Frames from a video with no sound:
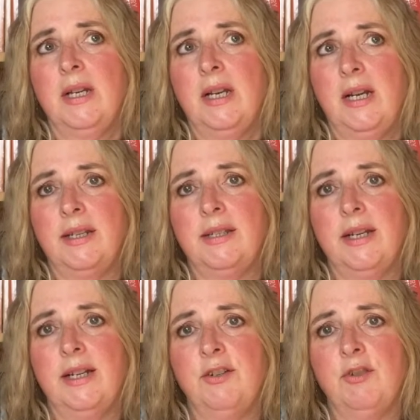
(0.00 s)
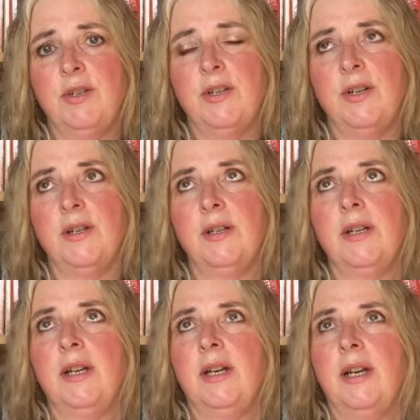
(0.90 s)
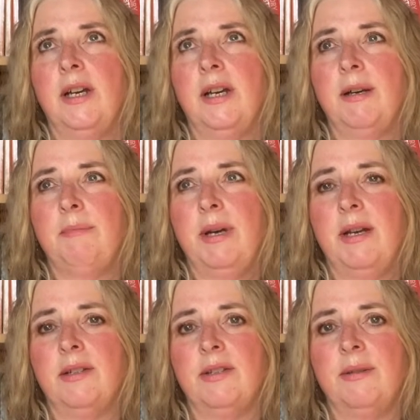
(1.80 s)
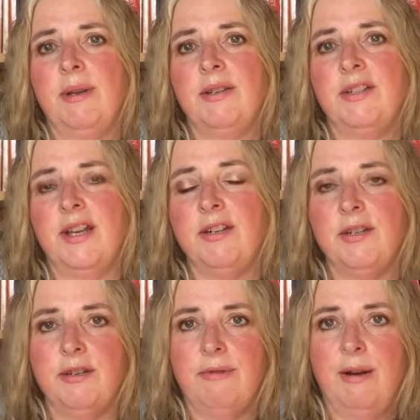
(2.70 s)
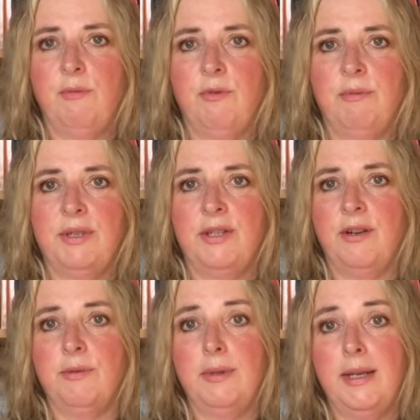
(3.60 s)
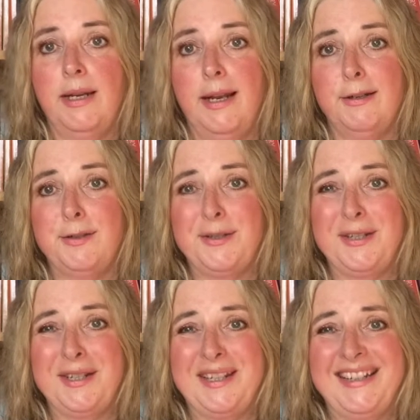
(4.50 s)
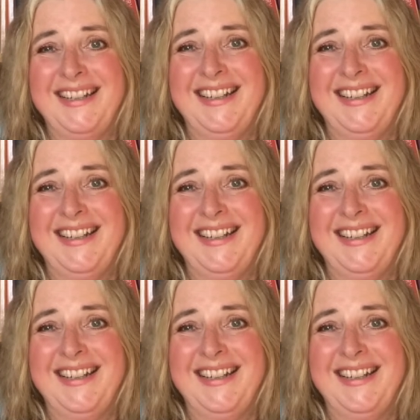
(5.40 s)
classic literature has centered around war. I mean, it starts with the Iliad, doesn't it?